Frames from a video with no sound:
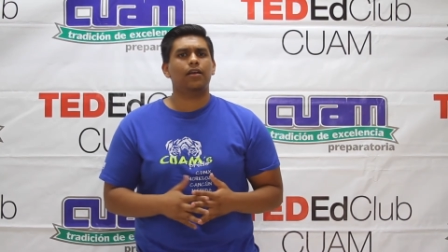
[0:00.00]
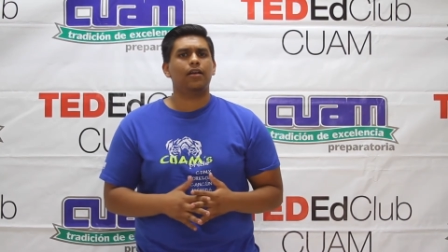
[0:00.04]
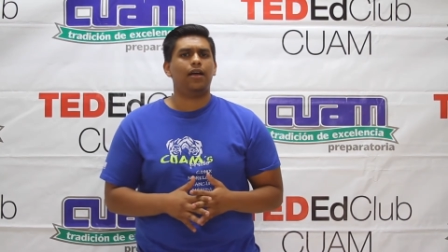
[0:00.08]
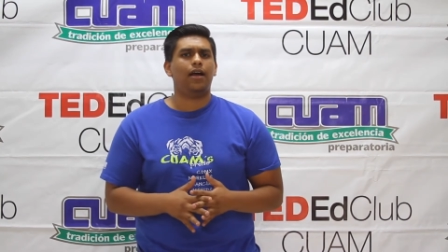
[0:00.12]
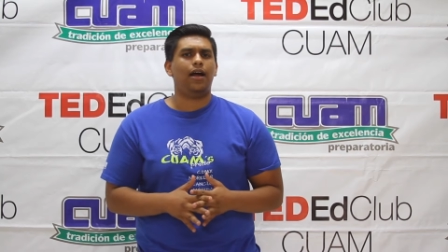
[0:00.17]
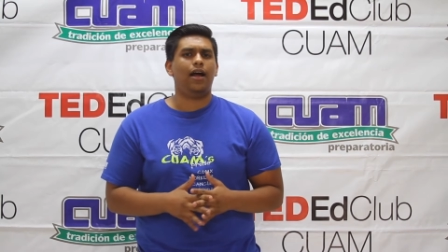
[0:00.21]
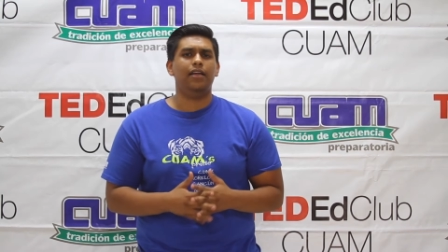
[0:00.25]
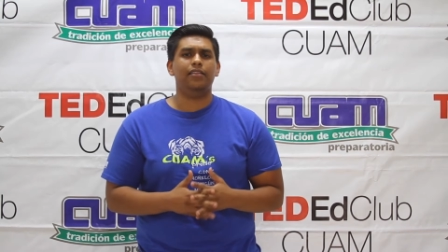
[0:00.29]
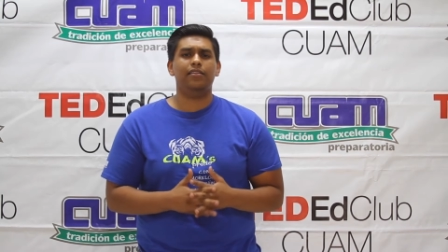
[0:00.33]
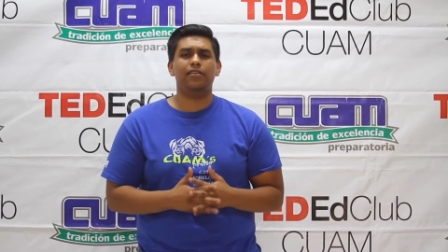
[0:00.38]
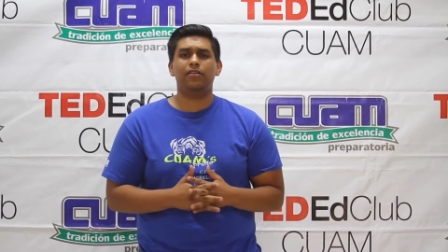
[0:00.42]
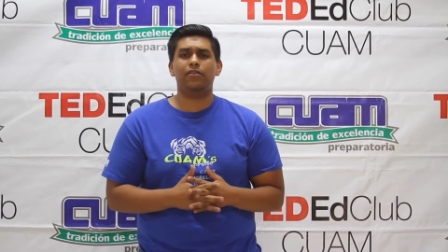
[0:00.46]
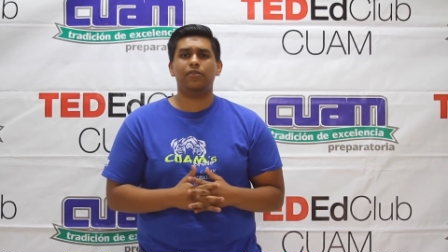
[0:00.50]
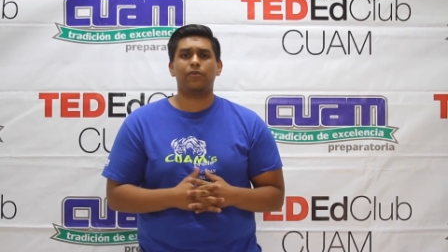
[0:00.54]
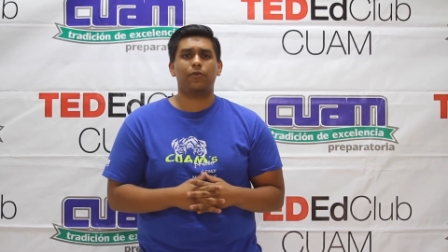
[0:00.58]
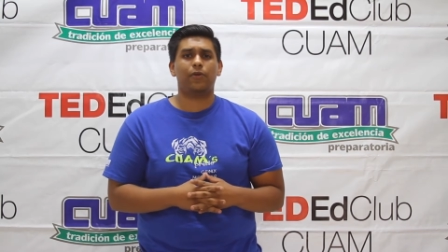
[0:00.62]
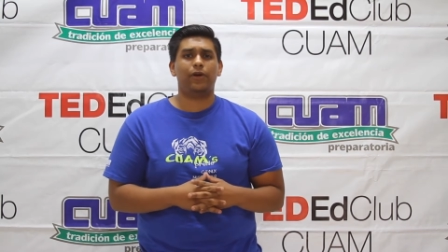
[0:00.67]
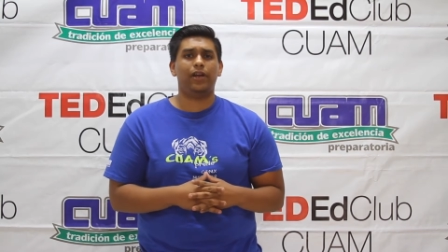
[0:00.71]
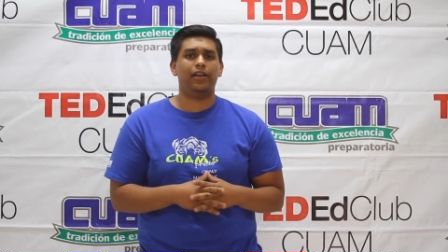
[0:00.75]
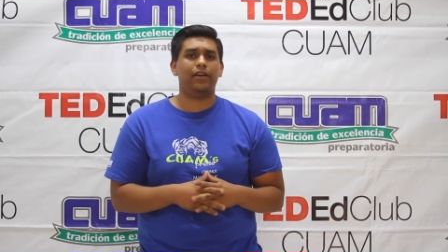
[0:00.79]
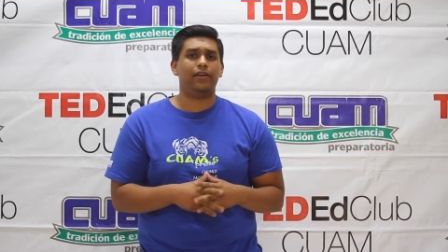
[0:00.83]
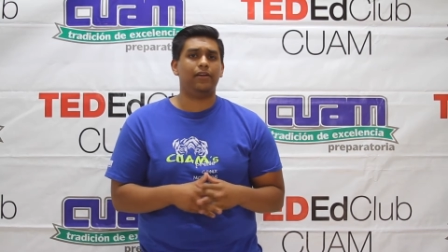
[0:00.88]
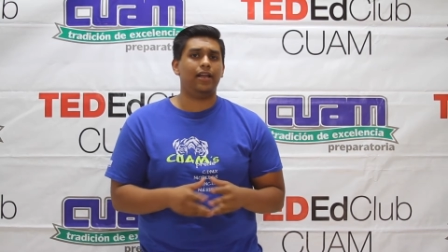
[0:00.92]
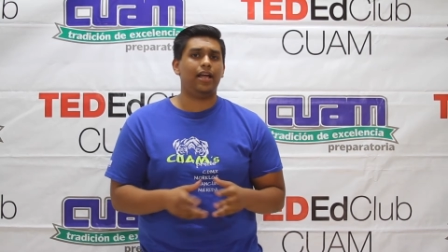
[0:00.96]
I didn't
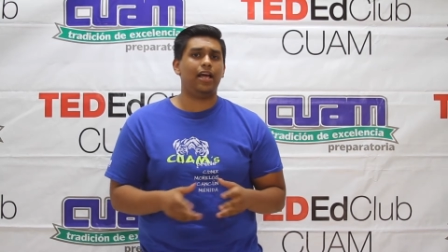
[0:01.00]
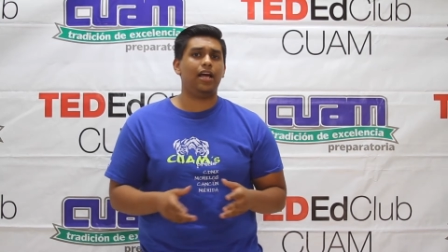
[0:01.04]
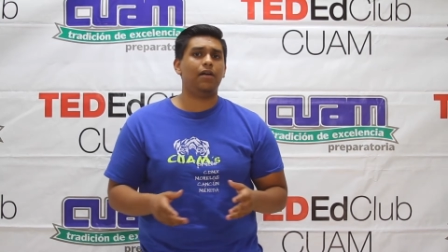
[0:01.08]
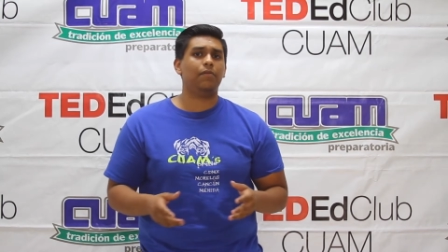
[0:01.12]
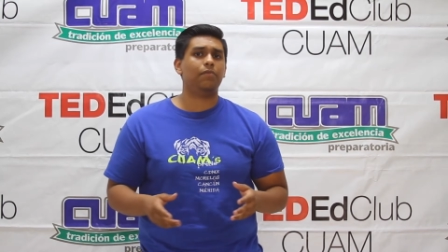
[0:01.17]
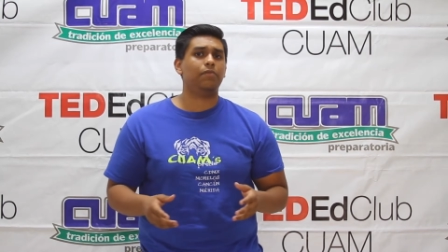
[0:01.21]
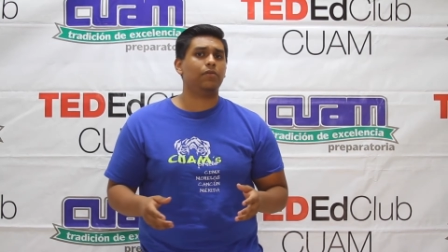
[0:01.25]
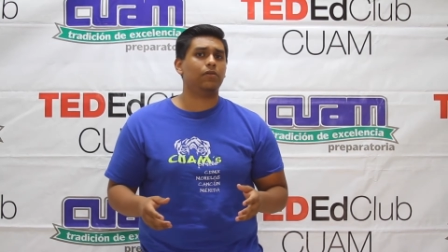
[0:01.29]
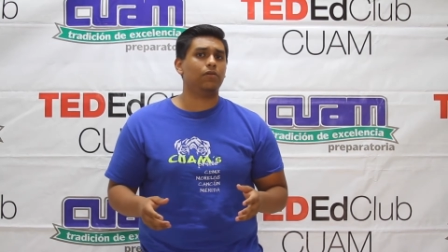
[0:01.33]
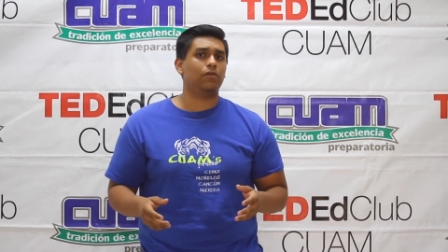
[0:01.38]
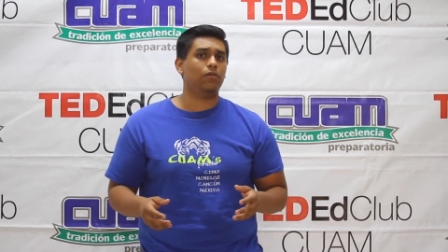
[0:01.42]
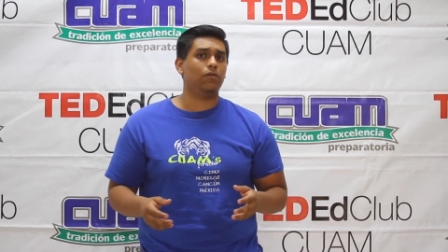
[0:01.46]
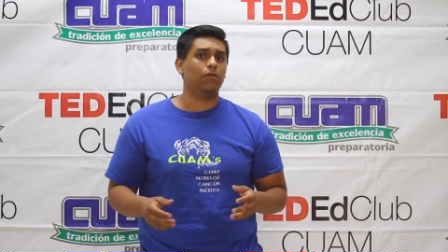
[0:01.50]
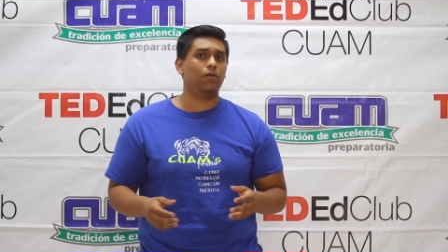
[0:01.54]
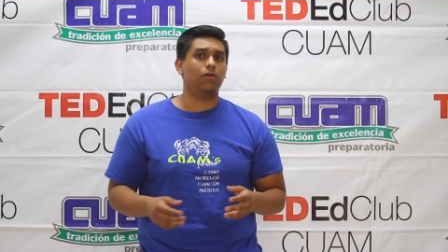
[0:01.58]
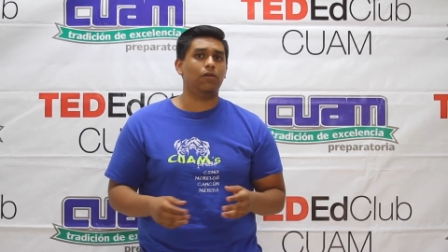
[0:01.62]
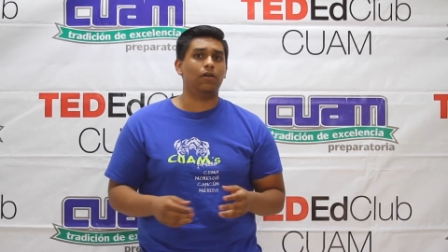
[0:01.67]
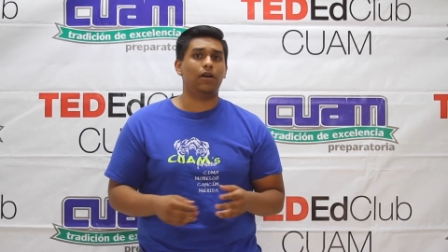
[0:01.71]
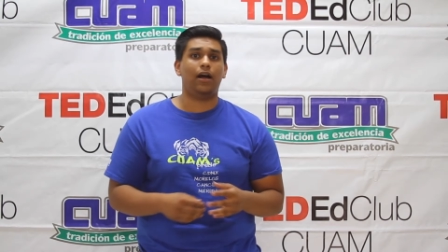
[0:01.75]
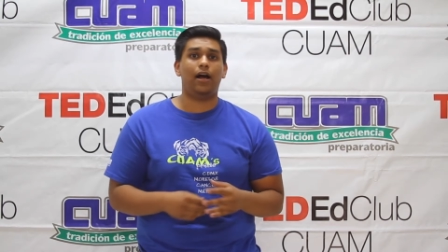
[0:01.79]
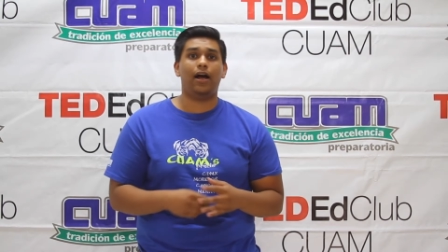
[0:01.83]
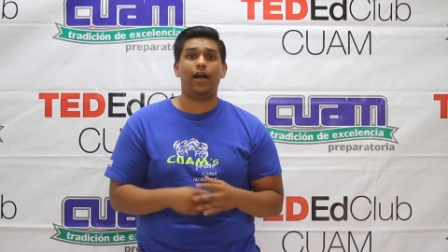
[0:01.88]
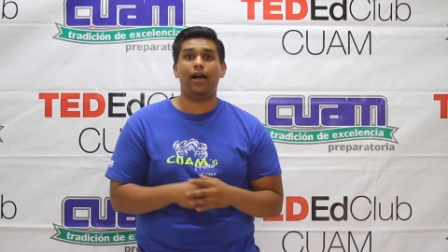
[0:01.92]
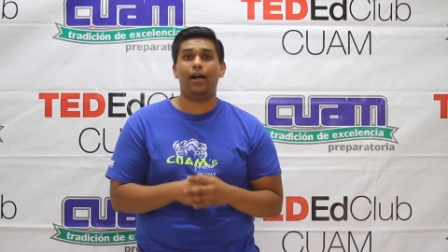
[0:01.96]
create an app
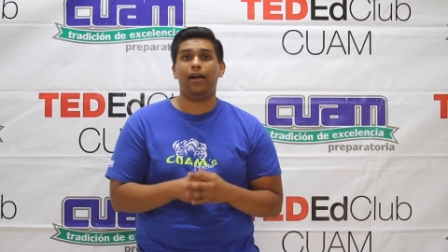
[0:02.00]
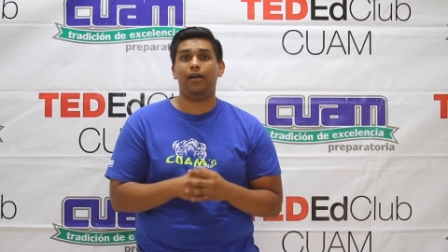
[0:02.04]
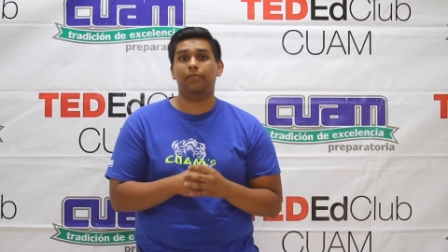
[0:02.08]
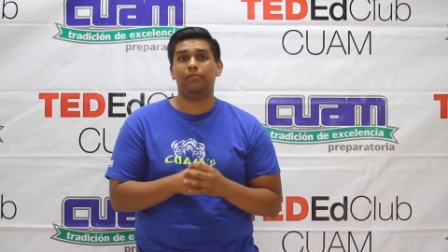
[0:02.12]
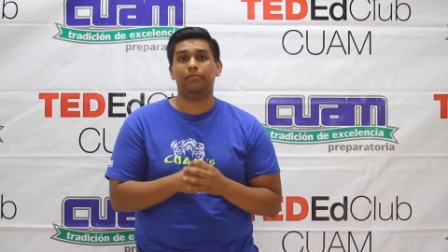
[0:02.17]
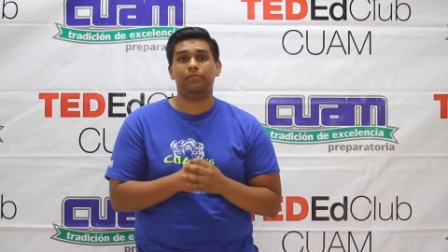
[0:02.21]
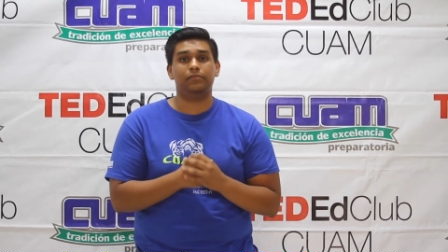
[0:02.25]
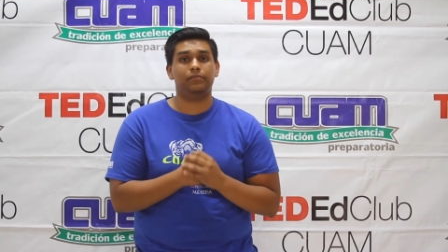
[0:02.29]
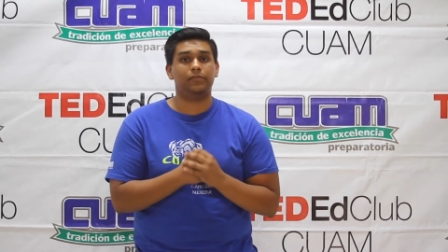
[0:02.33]
or I'm,